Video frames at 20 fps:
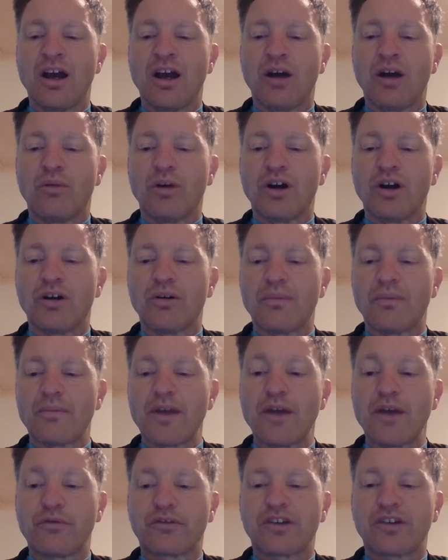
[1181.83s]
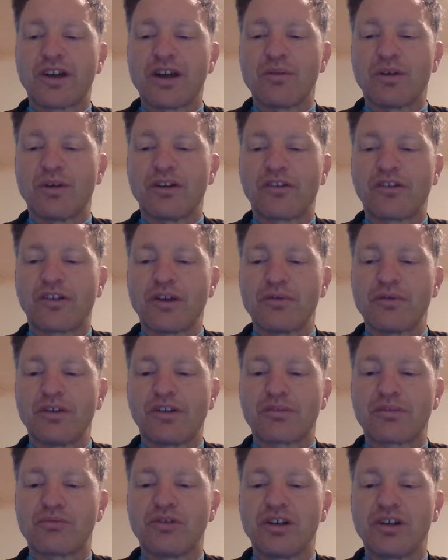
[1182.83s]
Well, FT817
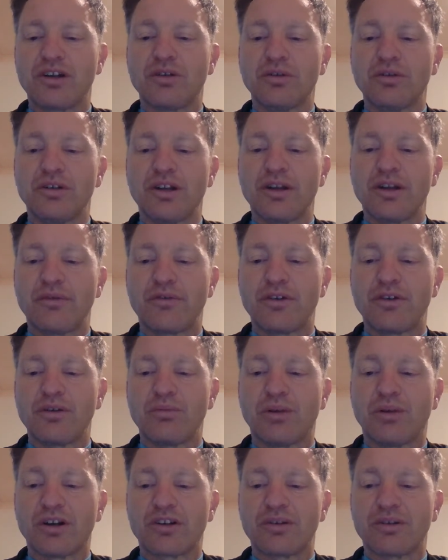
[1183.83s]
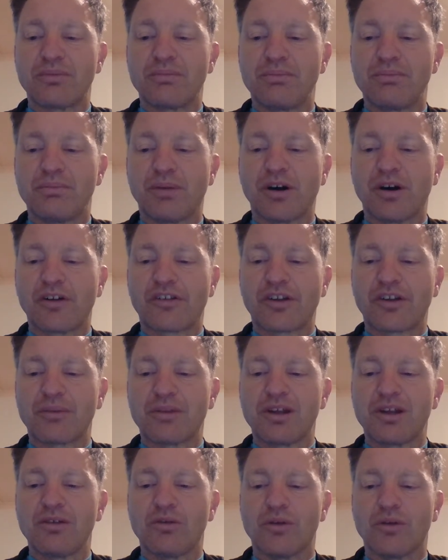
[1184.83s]
is pretty good if you want to buy
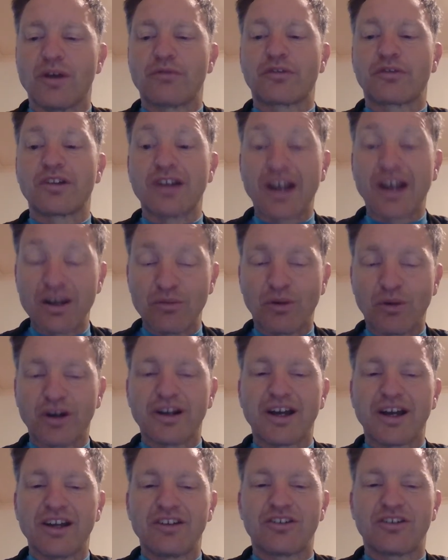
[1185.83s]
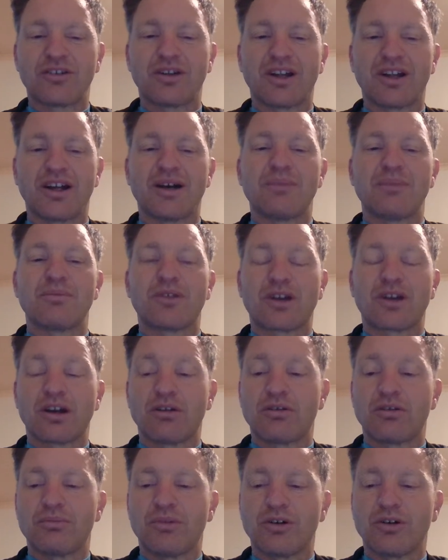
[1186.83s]
something, or FT818, the
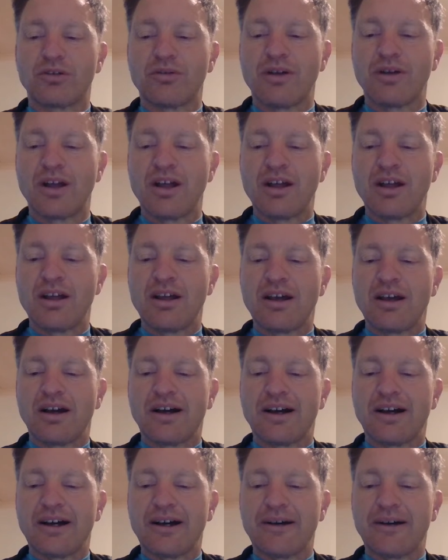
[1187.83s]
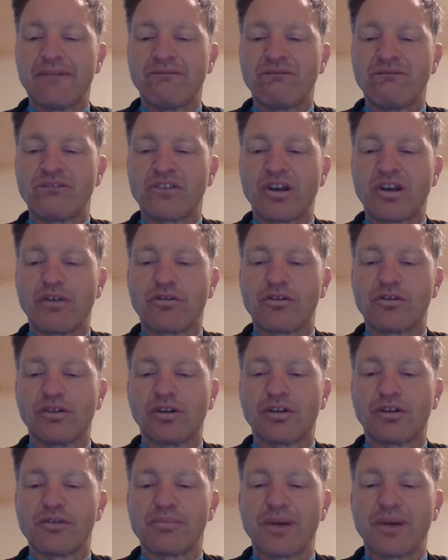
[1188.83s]
current model. Gives you a
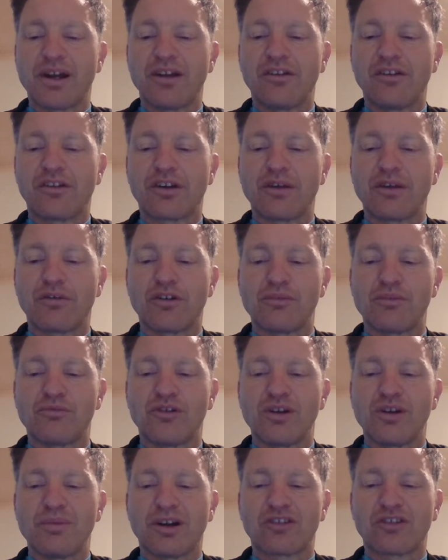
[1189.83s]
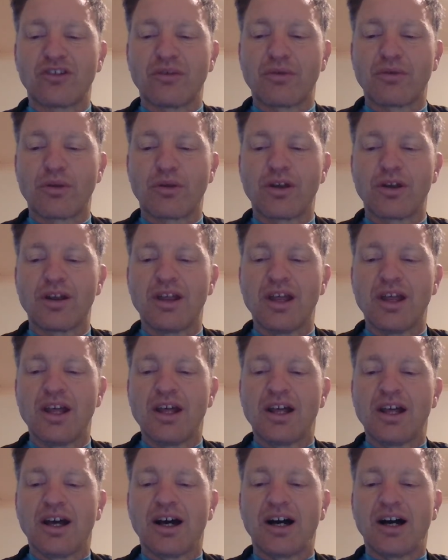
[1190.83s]
lot of bands, gives you pretty much everything.
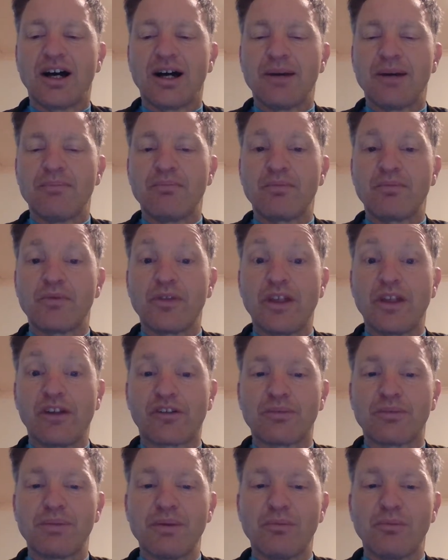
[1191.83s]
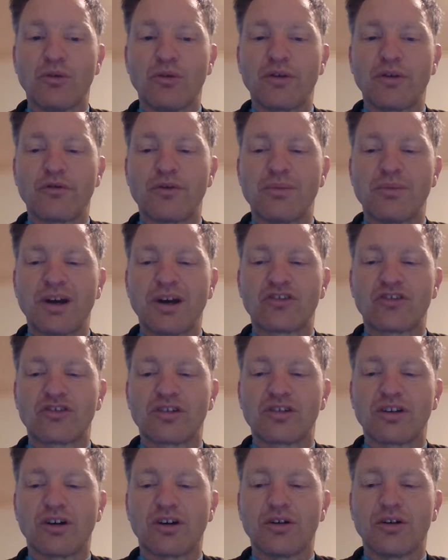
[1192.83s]
There's a bit more
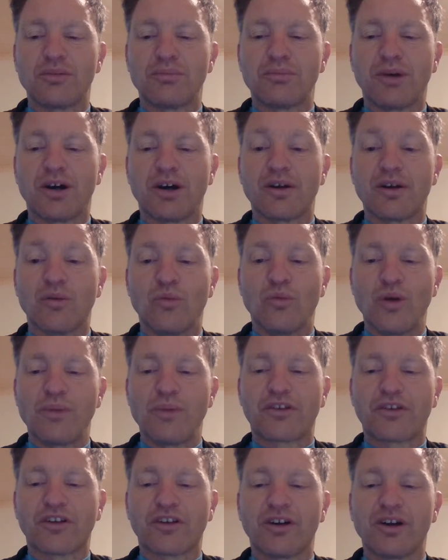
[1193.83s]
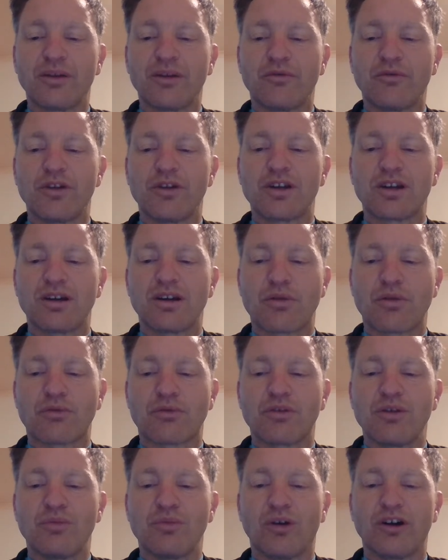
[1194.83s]
information on my website,
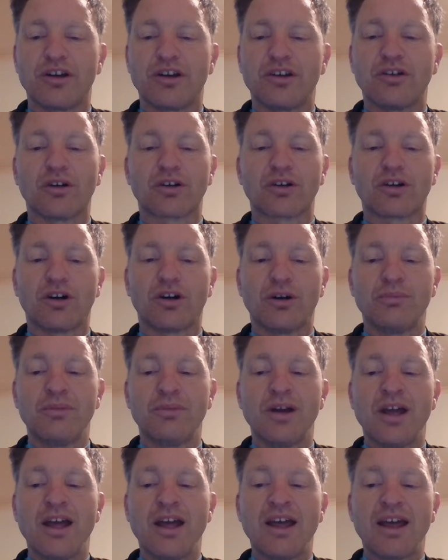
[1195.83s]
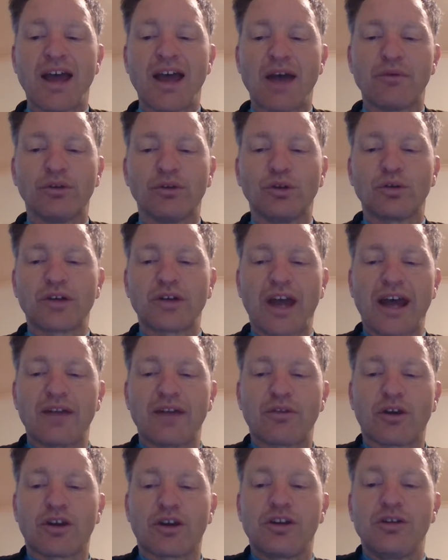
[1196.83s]
VK3YE.com. Have a look at
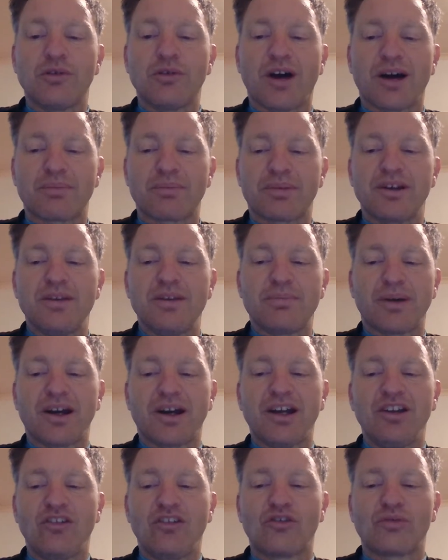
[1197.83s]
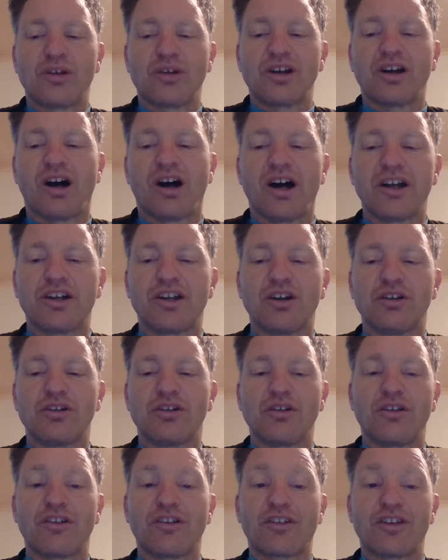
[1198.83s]
the QRP page where I go to
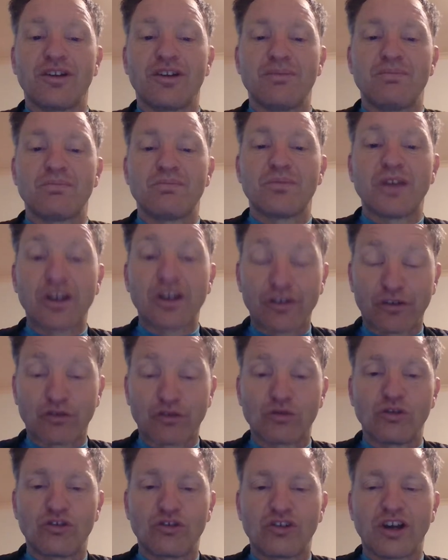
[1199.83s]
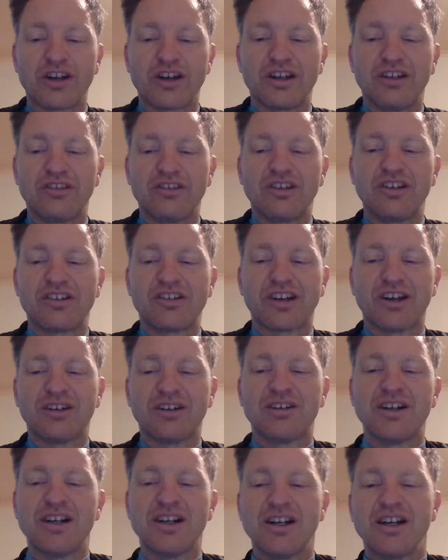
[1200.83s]
this in excruciating
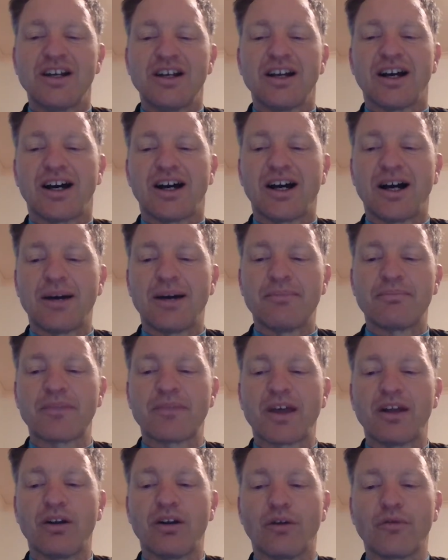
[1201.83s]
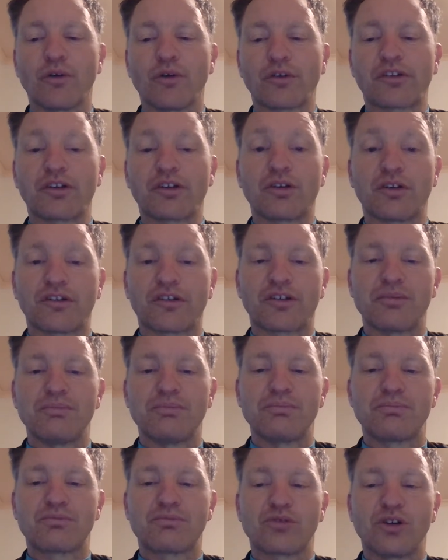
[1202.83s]
detail. And I've also got
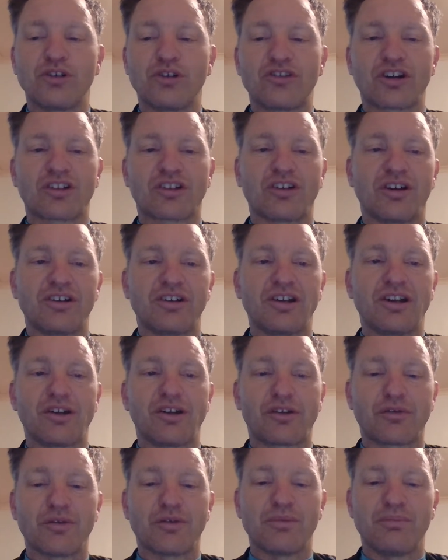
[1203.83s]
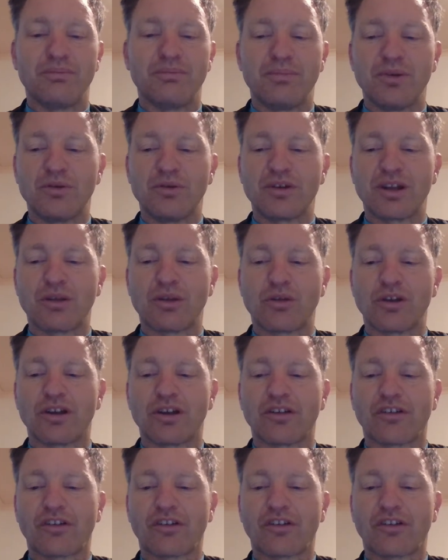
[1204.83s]
some project ideas for building things.